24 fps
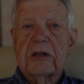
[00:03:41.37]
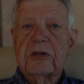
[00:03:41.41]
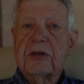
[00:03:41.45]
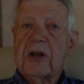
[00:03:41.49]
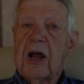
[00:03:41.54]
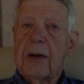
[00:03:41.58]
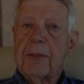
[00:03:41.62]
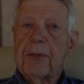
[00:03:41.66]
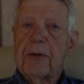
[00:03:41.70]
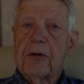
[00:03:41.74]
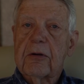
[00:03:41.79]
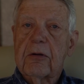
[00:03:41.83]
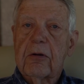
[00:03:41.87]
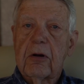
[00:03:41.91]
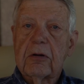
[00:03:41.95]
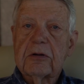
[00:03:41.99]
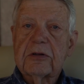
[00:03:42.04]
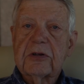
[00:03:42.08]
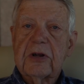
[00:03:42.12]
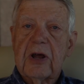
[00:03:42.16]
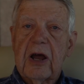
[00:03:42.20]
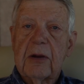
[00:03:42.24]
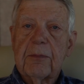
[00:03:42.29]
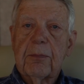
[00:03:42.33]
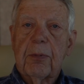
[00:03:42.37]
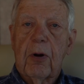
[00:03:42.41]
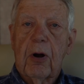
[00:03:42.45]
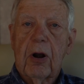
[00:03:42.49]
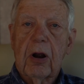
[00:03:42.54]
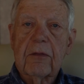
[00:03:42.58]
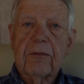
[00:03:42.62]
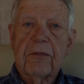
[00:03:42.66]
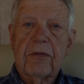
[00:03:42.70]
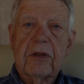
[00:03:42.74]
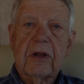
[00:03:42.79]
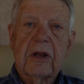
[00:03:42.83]
stop at a roadside
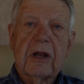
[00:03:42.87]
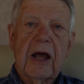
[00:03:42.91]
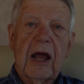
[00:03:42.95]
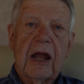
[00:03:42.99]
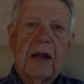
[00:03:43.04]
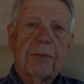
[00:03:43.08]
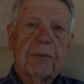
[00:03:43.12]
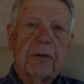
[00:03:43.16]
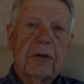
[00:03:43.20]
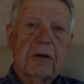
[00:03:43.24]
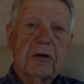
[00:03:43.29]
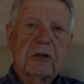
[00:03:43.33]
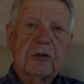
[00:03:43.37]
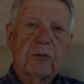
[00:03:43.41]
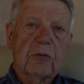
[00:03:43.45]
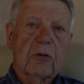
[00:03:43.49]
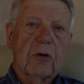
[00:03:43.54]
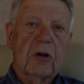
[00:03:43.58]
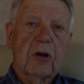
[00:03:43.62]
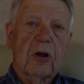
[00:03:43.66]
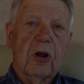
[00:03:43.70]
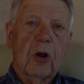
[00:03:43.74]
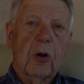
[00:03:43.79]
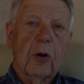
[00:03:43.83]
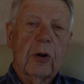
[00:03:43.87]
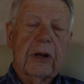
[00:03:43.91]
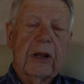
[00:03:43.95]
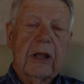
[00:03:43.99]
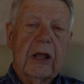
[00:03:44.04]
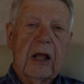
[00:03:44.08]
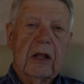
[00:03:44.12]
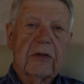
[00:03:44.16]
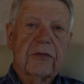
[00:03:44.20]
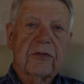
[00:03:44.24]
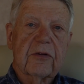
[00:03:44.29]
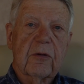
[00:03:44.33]
park for the night because we're in a hurry to
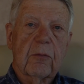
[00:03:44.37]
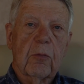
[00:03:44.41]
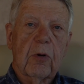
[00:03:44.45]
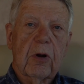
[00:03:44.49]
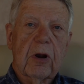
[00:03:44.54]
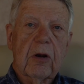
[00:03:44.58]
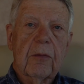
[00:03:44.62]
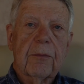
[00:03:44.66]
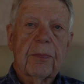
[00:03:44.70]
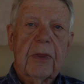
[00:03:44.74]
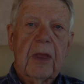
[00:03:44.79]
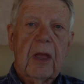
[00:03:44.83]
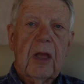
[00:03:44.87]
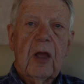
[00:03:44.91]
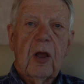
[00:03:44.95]
get somewhere.